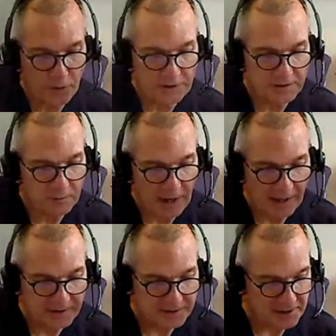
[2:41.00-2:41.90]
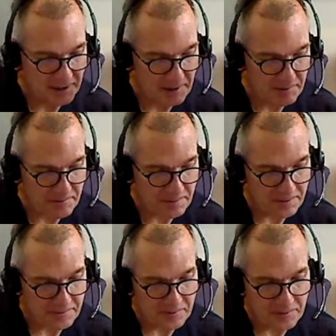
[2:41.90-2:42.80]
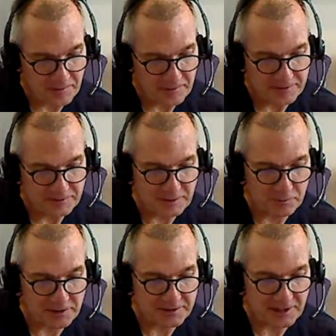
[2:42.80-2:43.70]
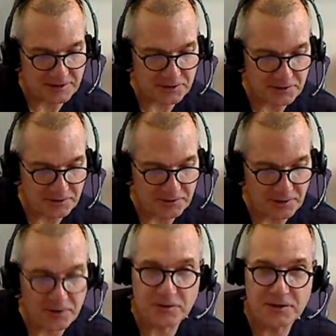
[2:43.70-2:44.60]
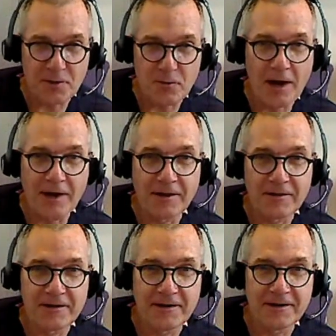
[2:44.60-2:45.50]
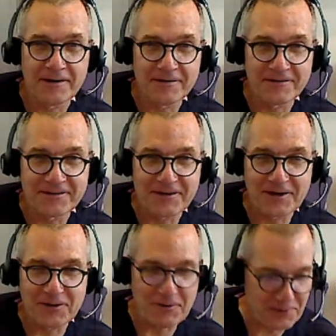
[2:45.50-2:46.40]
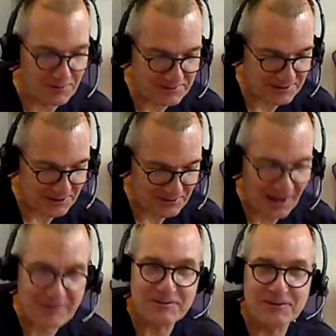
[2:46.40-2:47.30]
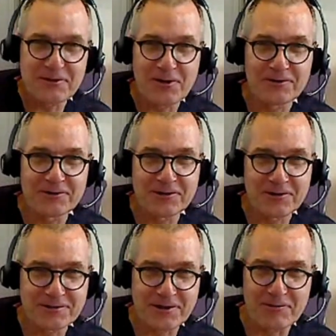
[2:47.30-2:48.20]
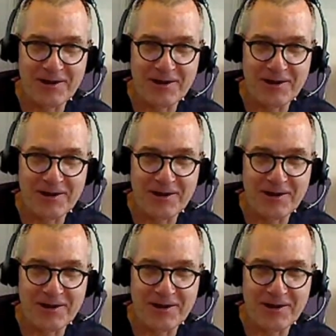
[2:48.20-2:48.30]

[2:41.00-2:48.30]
point about somebody says to you, "You look so well." You obviously don't like being told that you look so